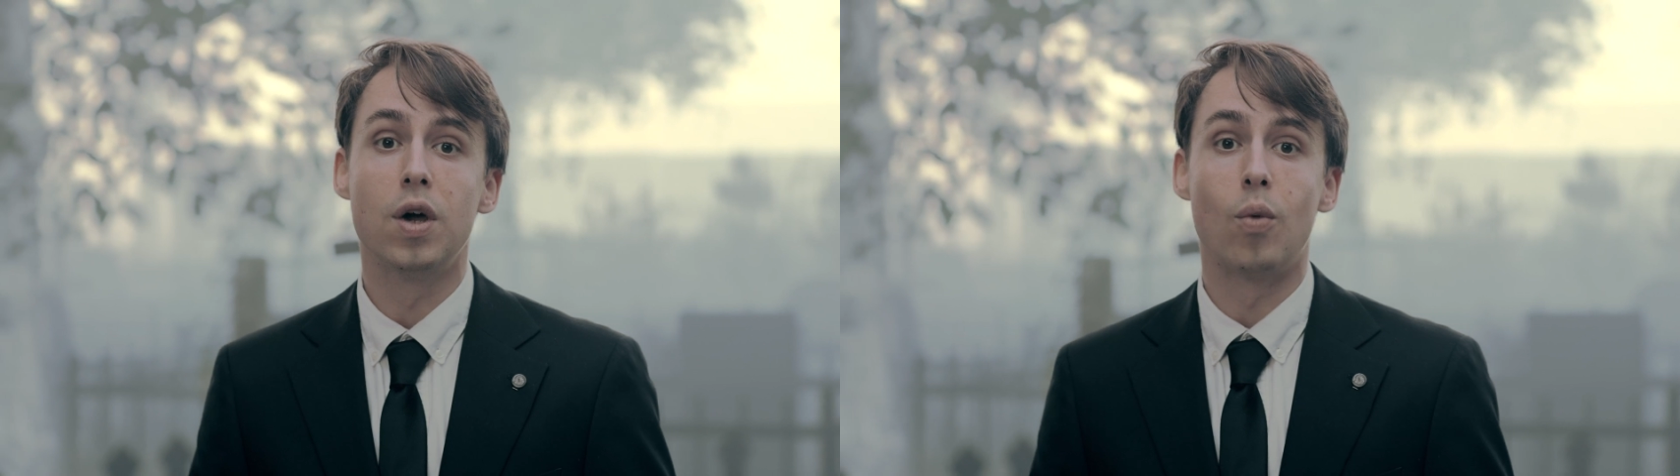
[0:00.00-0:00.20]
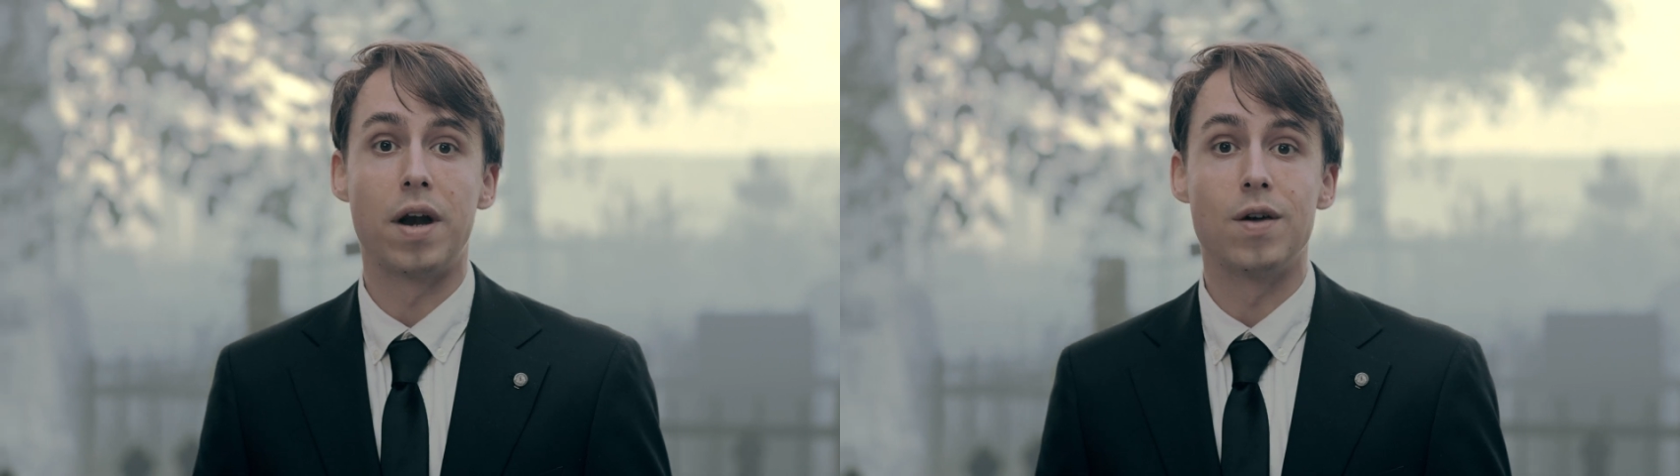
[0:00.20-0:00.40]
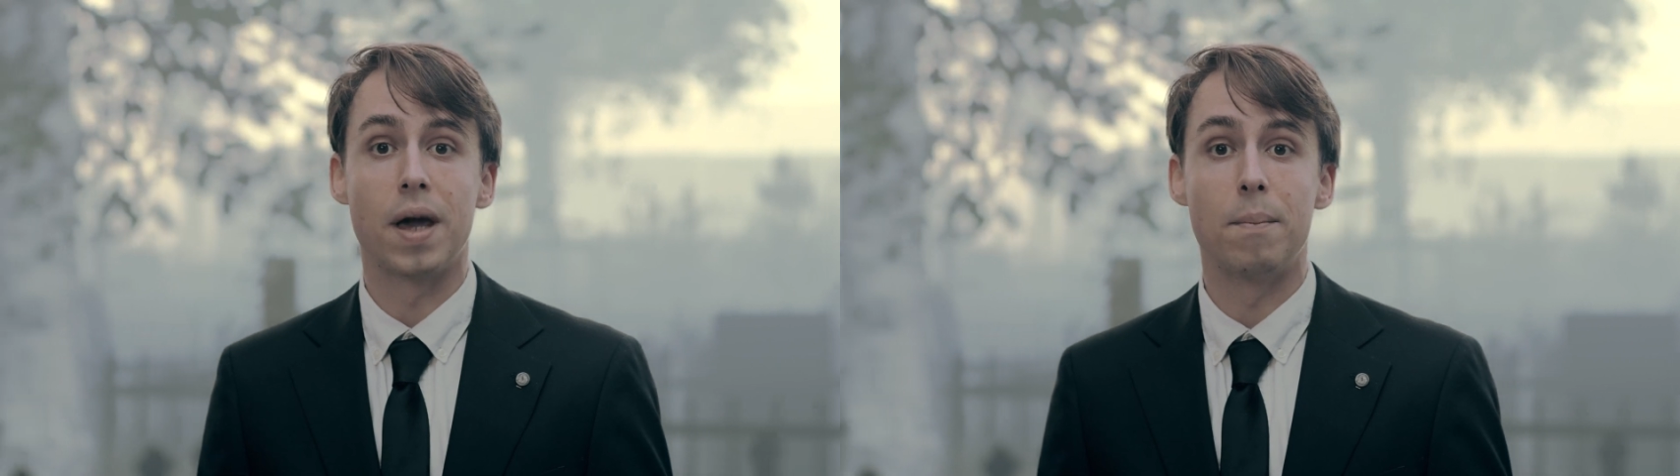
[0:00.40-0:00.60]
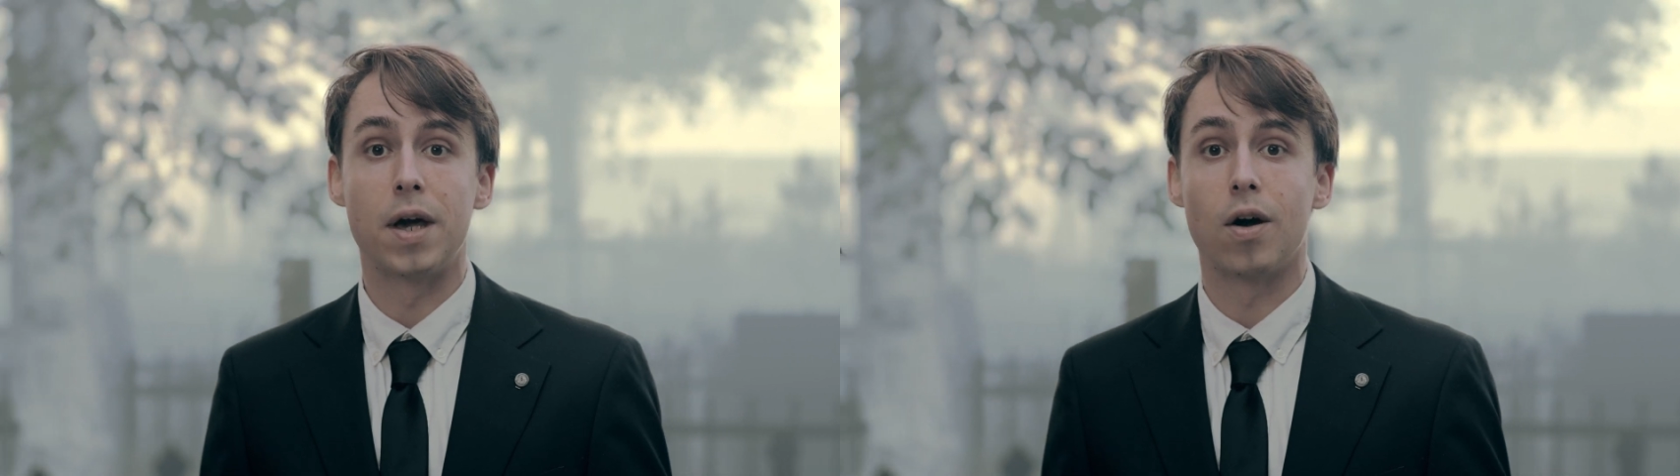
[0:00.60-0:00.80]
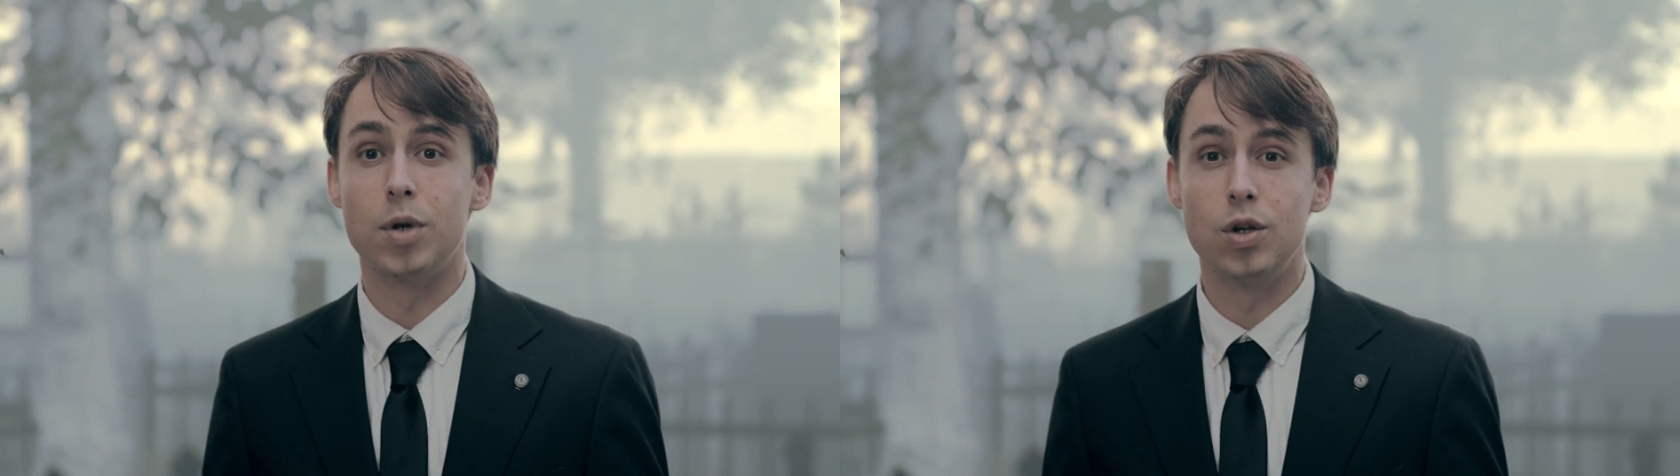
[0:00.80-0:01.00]
where you can
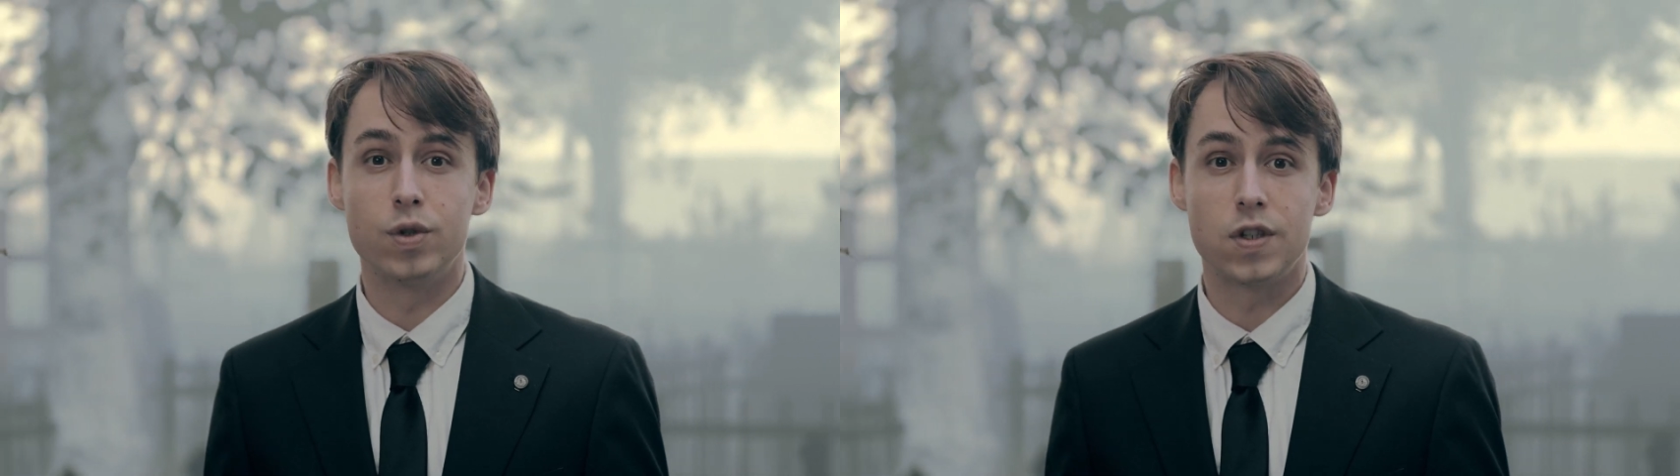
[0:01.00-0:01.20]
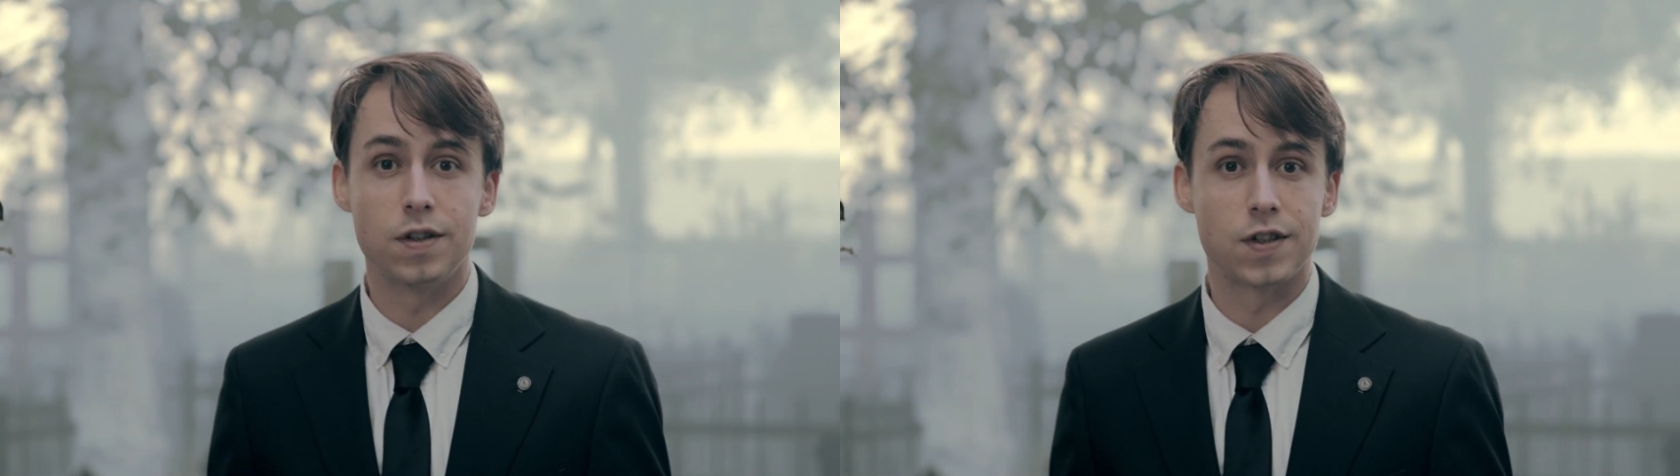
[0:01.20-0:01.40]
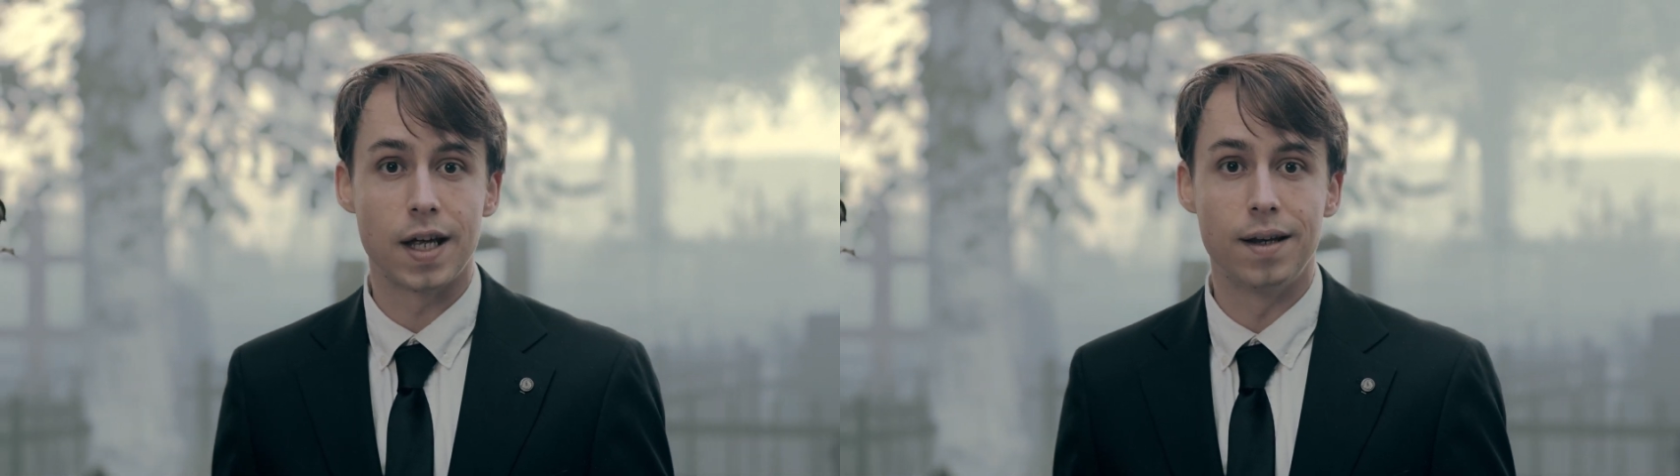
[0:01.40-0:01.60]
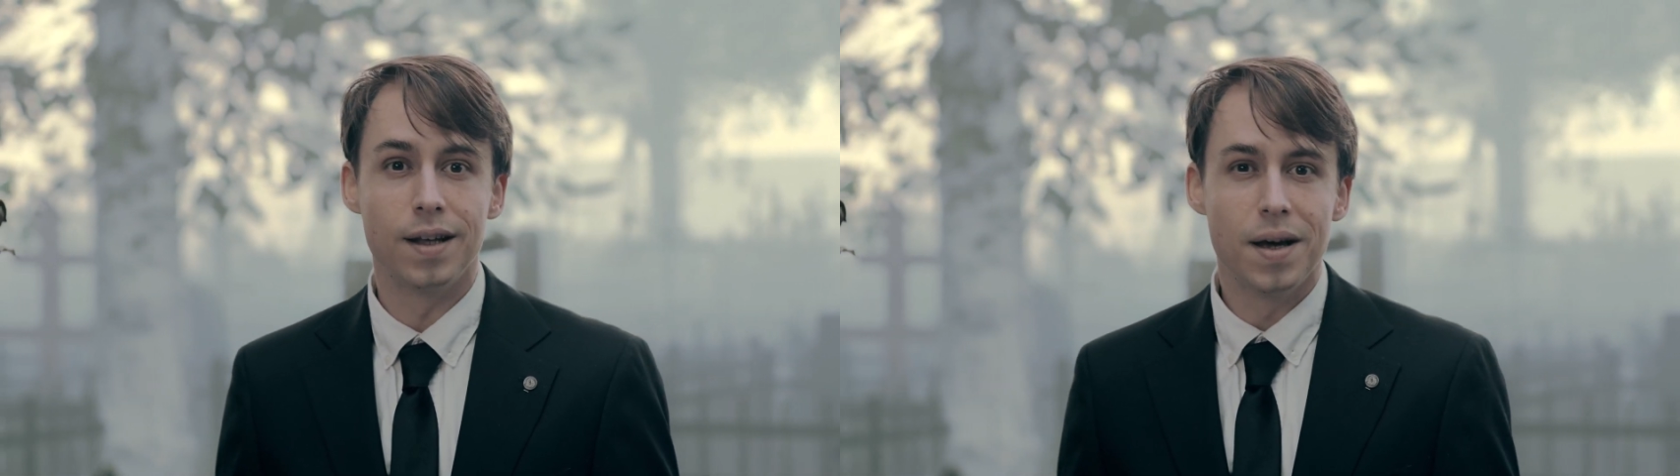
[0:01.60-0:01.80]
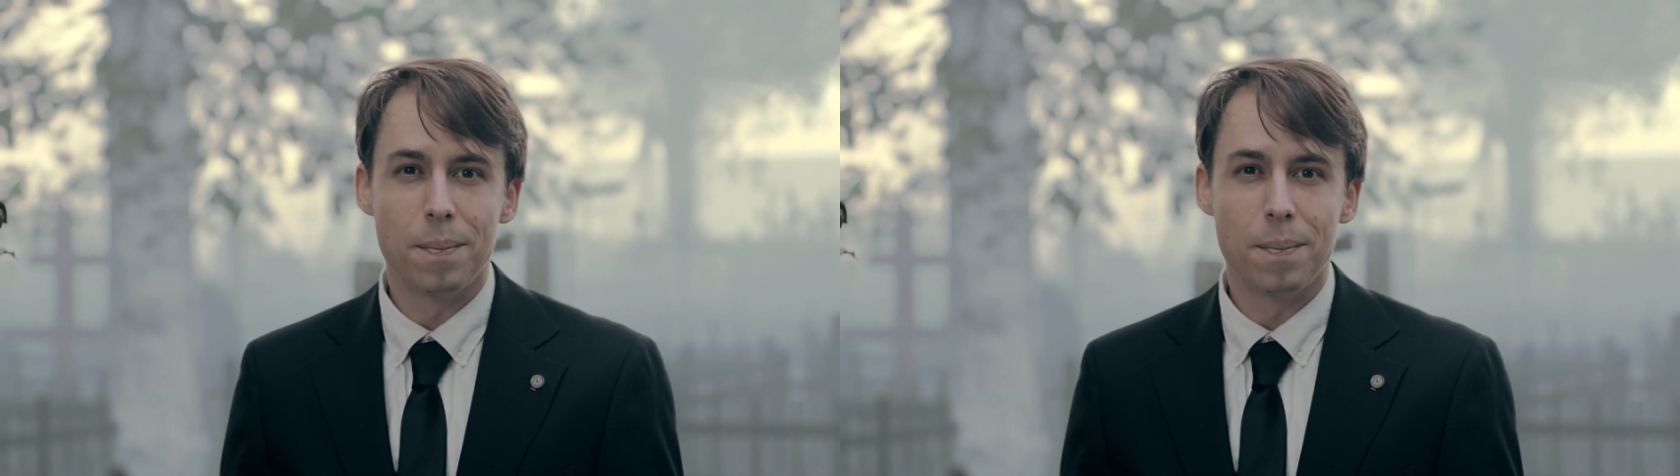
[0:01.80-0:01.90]
become a nuisance and